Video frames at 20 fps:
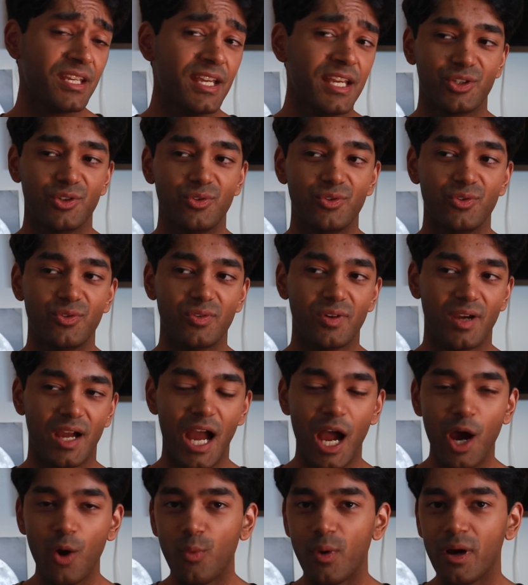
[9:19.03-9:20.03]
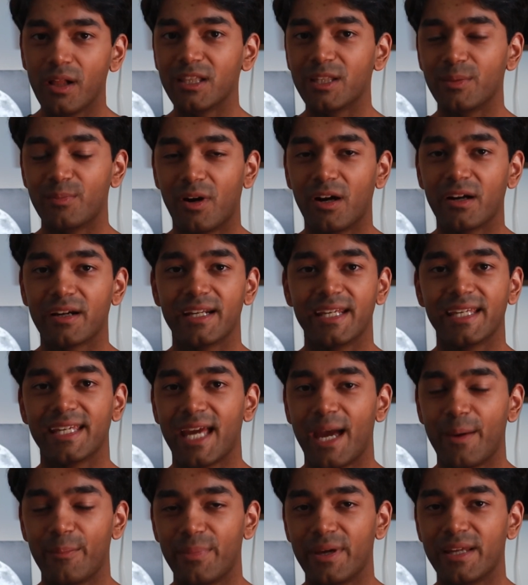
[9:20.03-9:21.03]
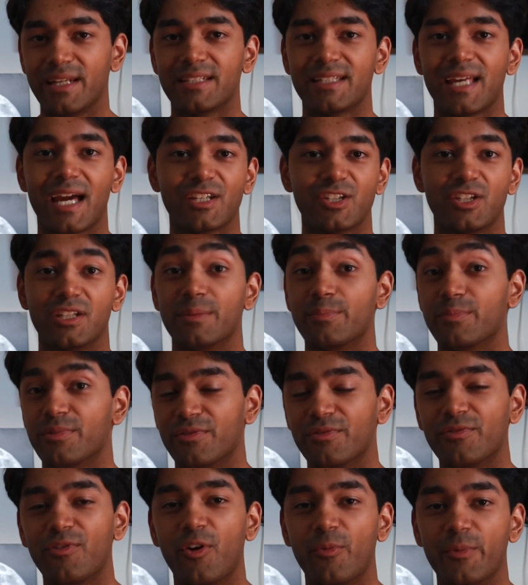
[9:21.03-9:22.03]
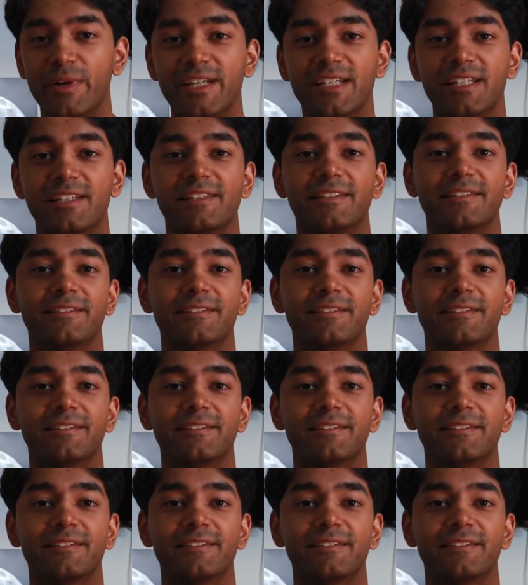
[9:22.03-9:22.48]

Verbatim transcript: to how well the marketing campaign is actually performing.